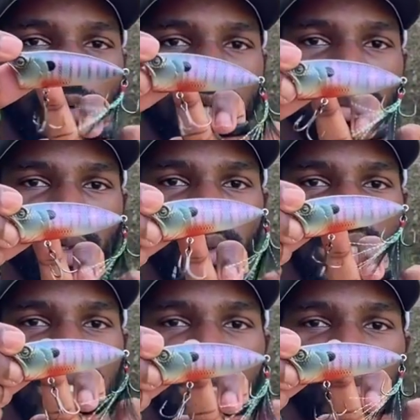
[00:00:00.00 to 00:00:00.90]
with a
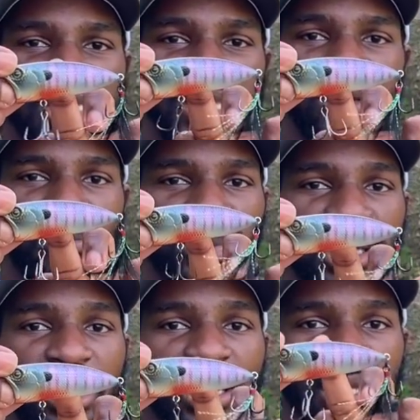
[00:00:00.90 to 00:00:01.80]
bluegill imitating
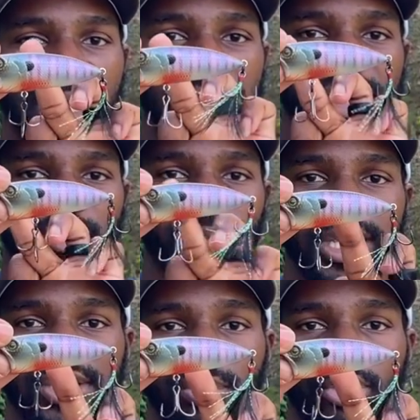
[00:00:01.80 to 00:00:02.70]
bait. It just
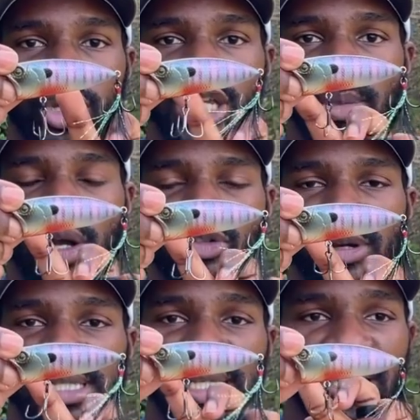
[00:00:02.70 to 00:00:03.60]
reigns supreme all
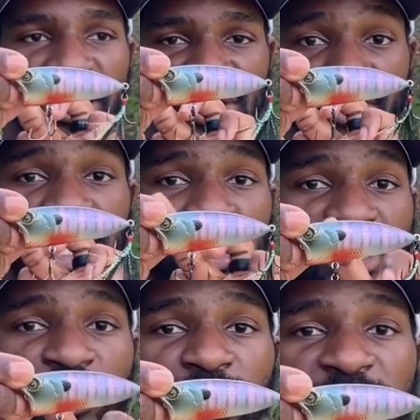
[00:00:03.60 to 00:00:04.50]
across the country. They're
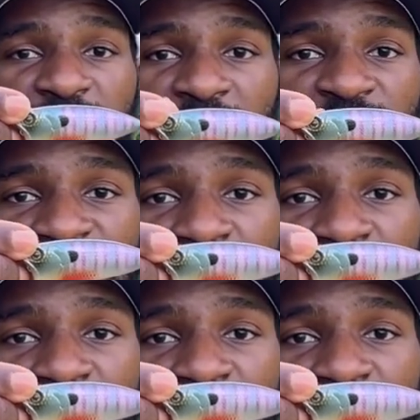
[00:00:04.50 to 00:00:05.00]
literally in every